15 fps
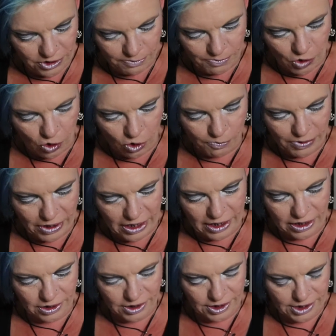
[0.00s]
them up
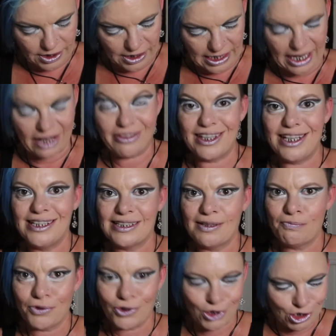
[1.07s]
and get these
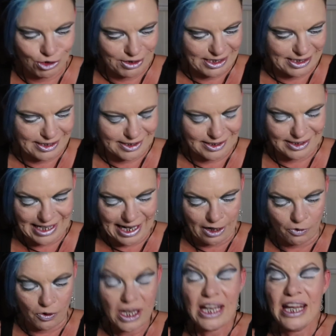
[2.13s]
embroidery scissors
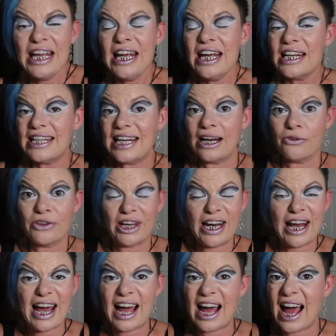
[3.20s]
out. Now
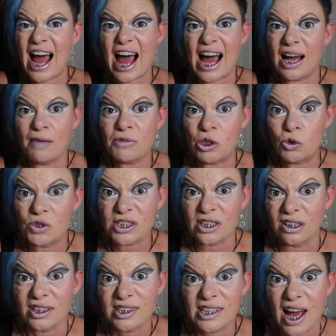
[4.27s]
then, I'm
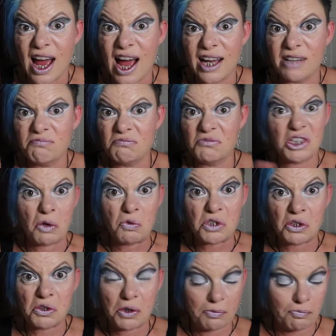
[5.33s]
useless. I don't
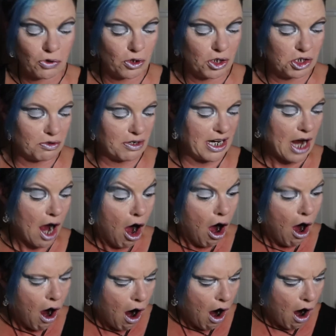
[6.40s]
do embroidery.
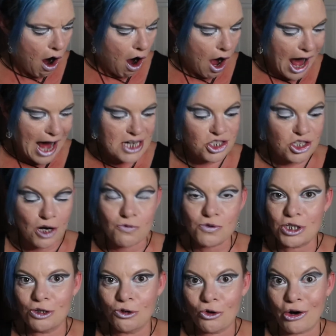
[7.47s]
I don't
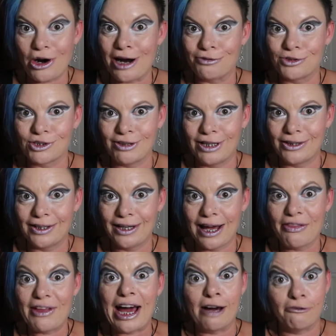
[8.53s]
do crafts or anything
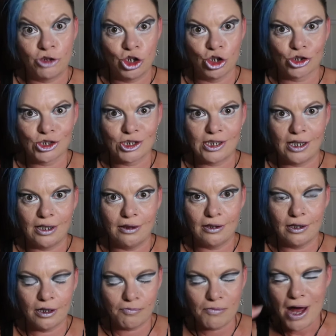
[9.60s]
like that. I've just seen
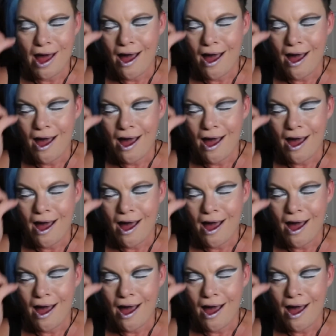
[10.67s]
them.